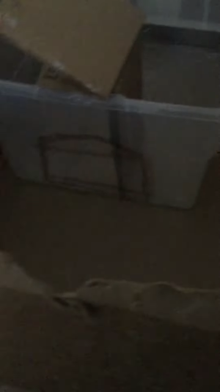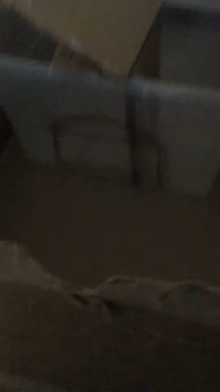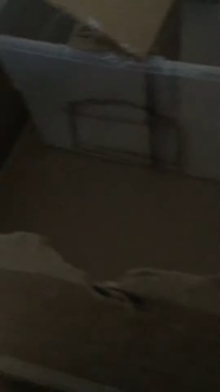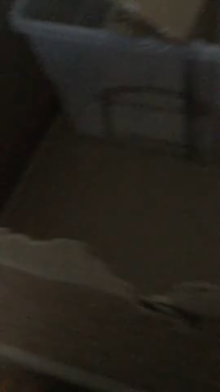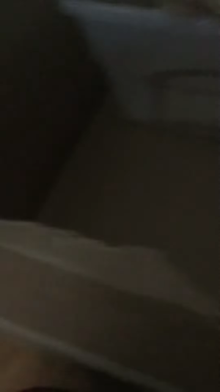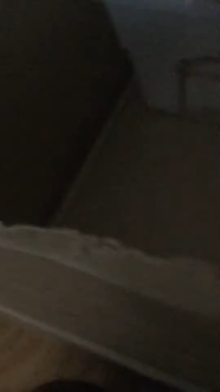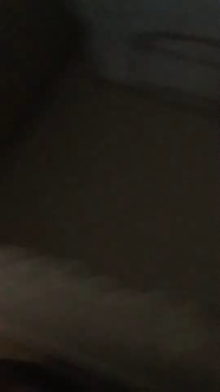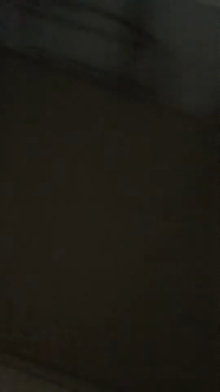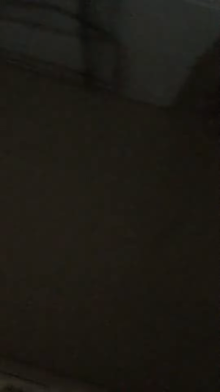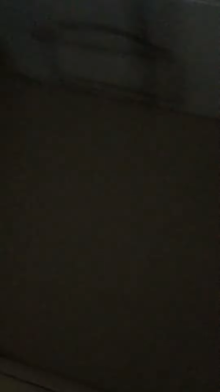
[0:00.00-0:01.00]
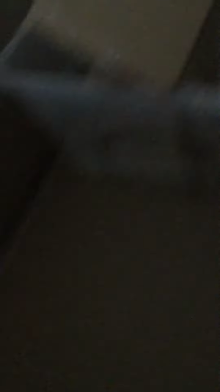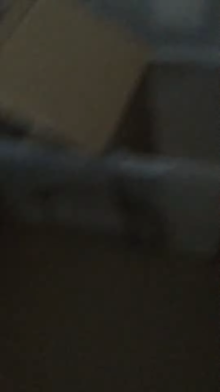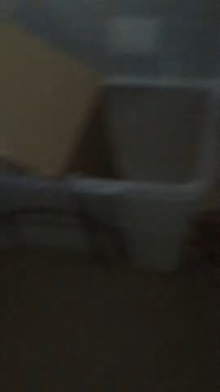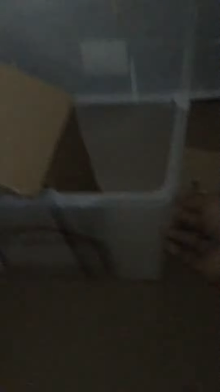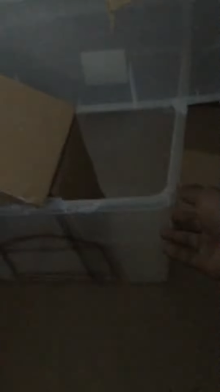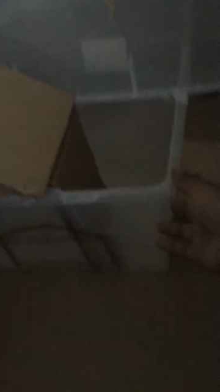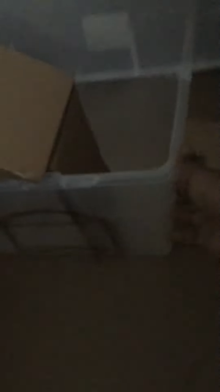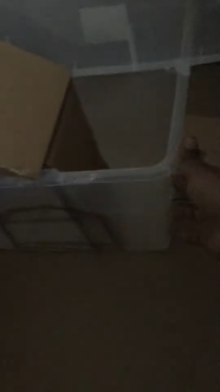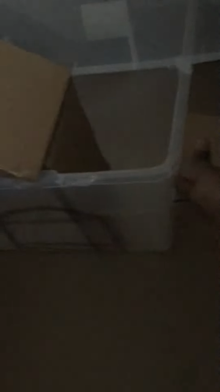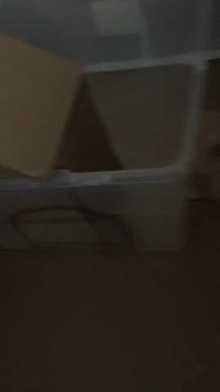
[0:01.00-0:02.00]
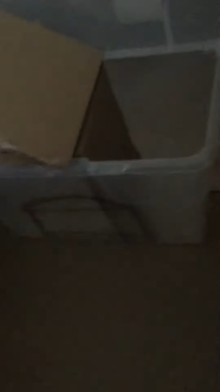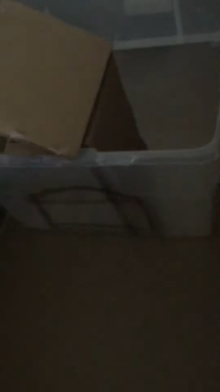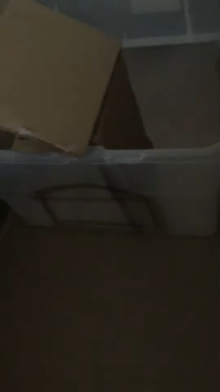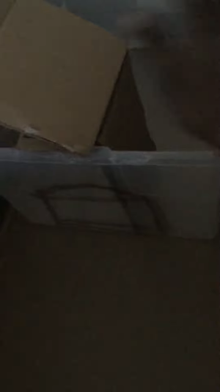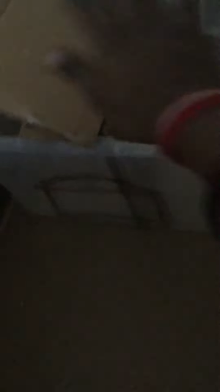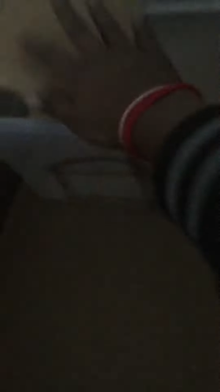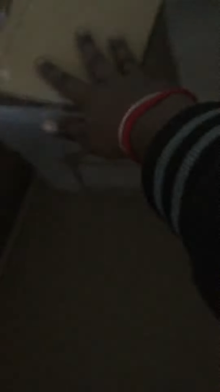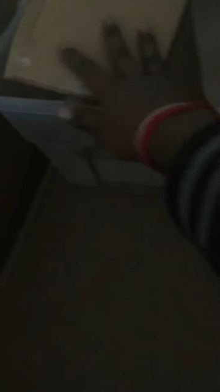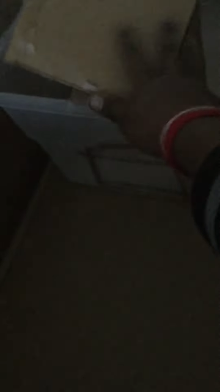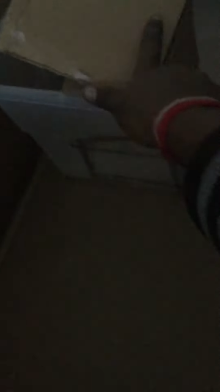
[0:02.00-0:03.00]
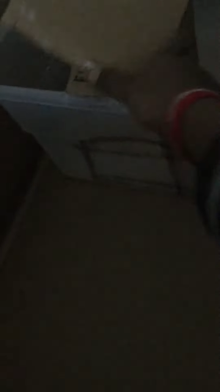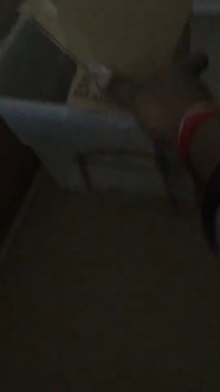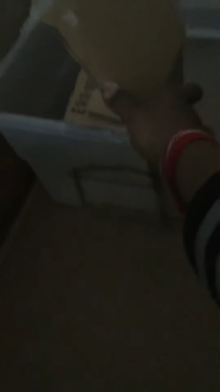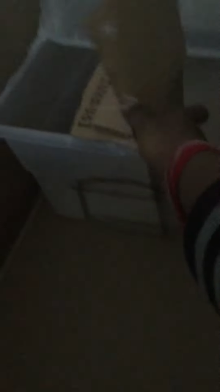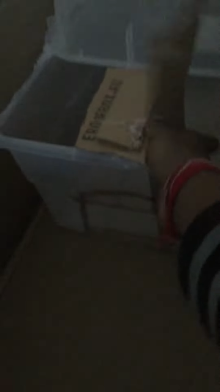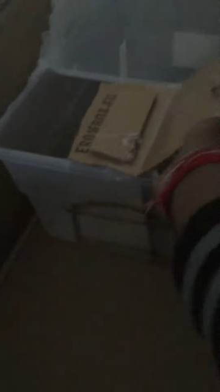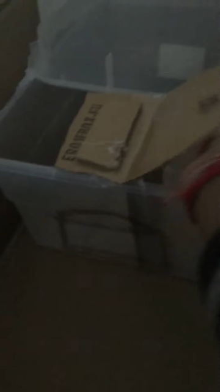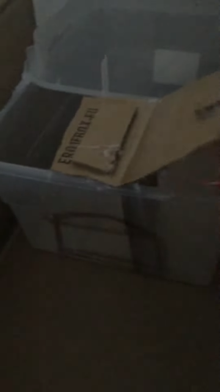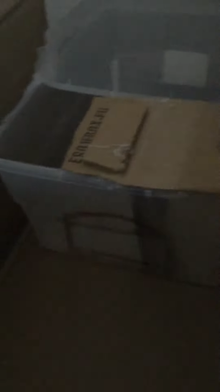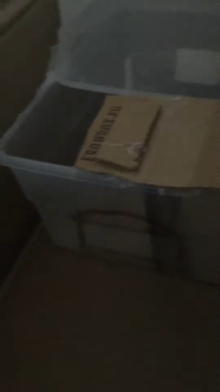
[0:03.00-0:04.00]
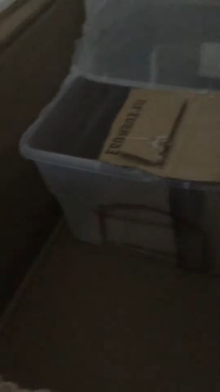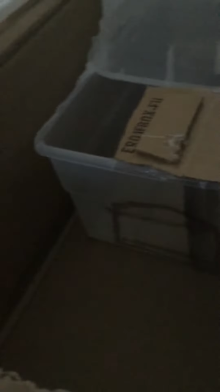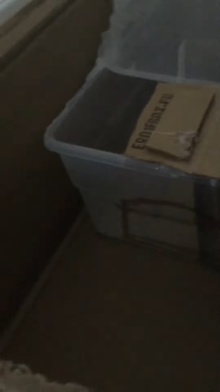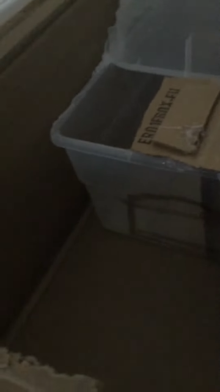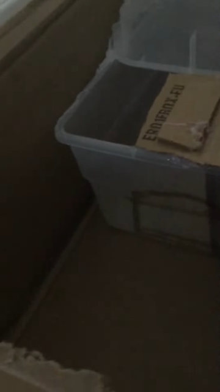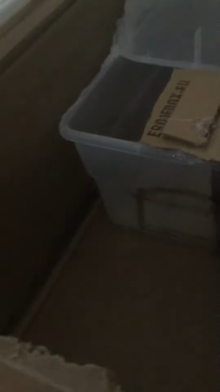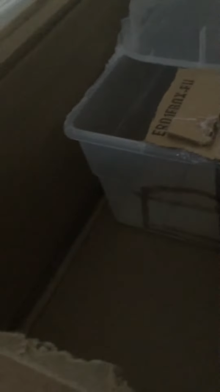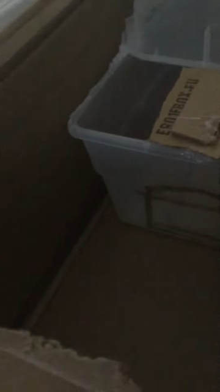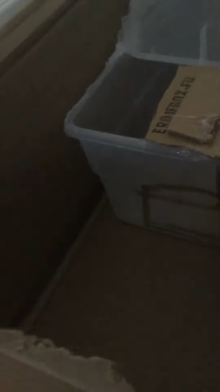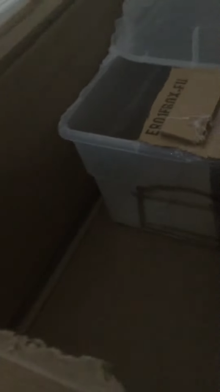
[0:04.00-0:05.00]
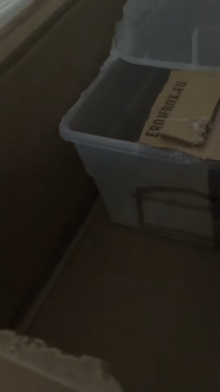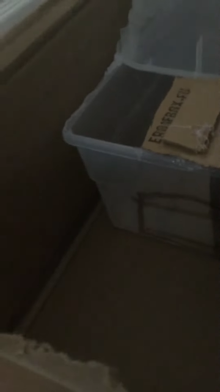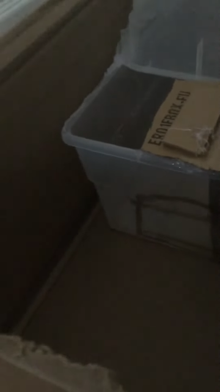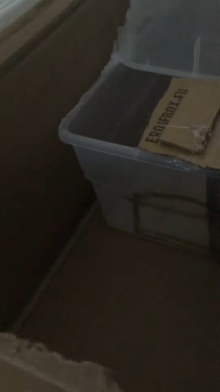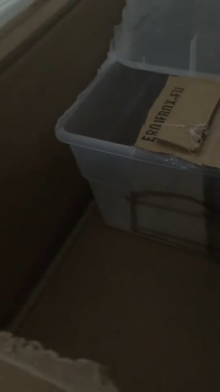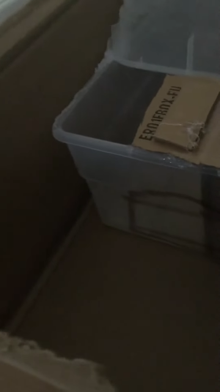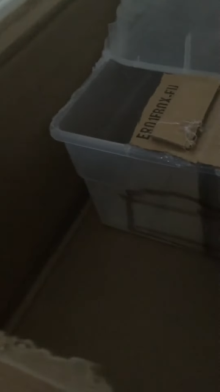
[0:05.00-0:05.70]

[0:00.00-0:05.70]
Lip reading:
[unreadable: no face in view]